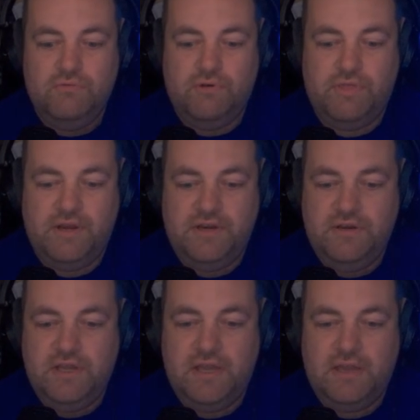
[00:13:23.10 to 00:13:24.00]
Well, then
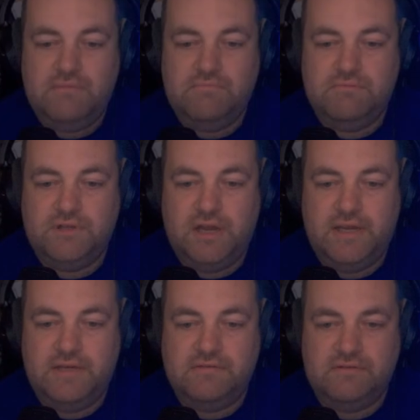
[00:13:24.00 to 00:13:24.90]
you get
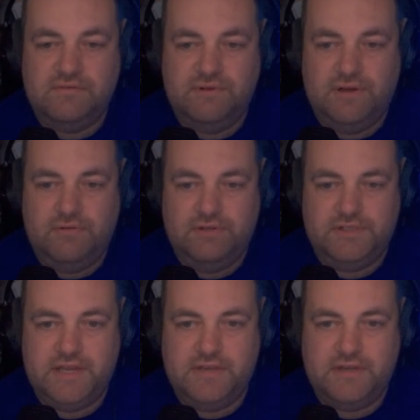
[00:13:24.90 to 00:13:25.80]
Titan. Well,
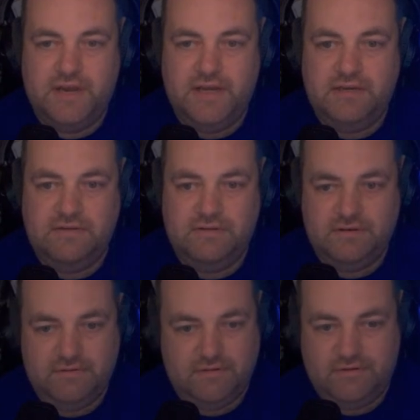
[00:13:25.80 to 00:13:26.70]
once you get Titan,
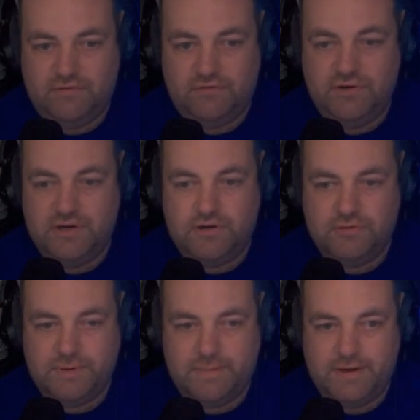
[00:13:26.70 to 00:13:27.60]
Garuda
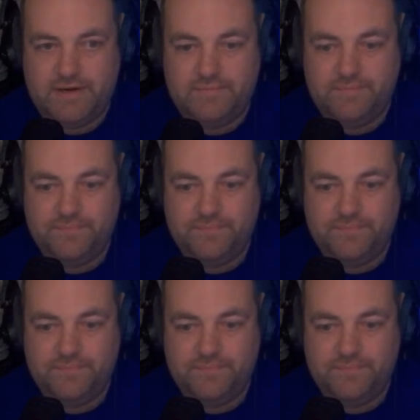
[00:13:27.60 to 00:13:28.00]
goes bye-bye.